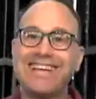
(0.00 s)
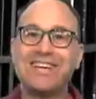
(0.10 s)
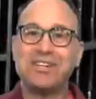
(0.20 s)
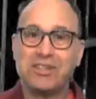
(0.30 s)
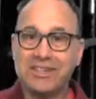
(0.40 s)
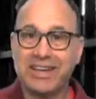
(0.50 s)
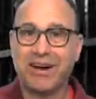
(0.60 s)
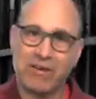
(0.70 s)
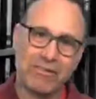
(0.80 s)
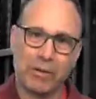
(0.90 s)
taking good
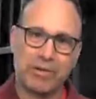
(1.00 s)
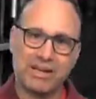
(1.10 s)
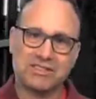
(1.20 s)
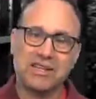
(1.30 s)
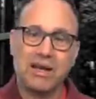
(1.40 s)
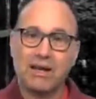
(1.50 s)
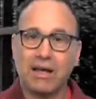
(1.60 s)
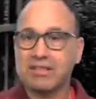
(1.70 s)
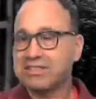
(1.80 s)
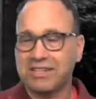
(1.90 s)
care of our pets.
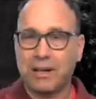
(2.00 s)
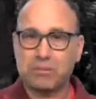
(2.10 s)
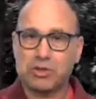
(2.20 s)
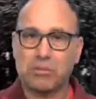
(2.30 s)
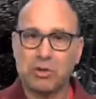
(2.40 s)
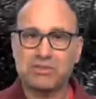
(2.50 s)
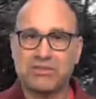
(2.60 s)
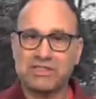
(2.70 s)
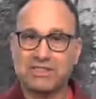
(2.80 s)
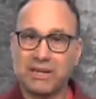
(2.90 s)
Uh, listen, I'm sure
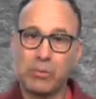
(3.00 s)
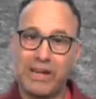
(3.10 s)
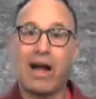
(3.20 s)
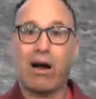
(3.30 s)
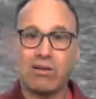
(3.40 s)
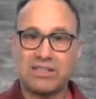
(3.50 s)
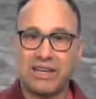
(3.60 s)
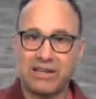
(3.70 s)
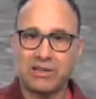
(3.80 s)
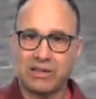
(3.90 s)
most of us think we are
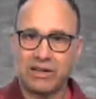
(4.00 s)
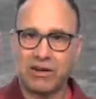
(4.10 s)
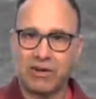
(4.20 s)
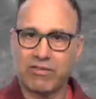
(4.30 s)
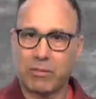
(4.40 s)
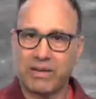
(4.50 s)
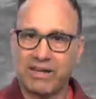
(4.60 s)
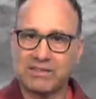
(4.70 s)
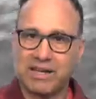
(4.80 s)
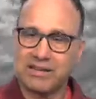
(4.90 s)
taking good care of our
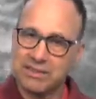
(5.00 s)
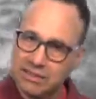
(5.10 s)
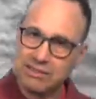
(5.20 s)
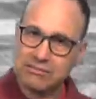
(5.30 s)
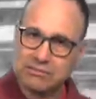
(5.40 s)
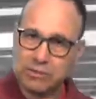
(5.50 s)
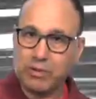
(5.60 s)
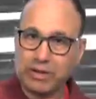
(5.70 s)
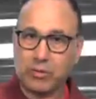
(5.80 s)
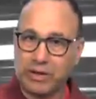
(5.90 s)
pets, and
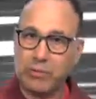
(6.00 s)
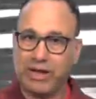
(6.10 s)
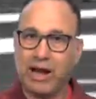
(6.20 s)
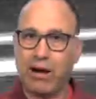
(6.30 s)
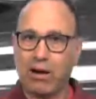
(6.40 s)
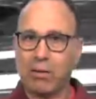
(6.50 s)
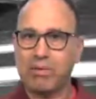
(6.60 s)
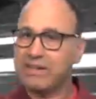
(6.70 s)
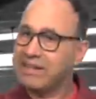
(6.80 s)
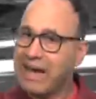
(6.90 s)
to a degree we are,
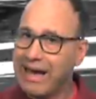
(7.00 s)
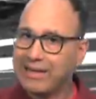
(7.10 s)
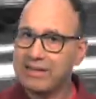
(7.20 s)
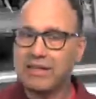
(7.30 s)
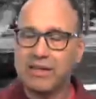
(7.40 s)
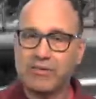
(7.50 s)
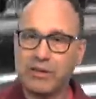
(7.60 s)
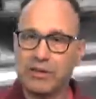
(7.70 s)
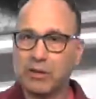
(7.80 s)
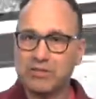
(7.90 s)
but not if
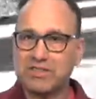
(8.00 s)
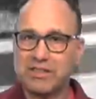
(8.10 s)
you don't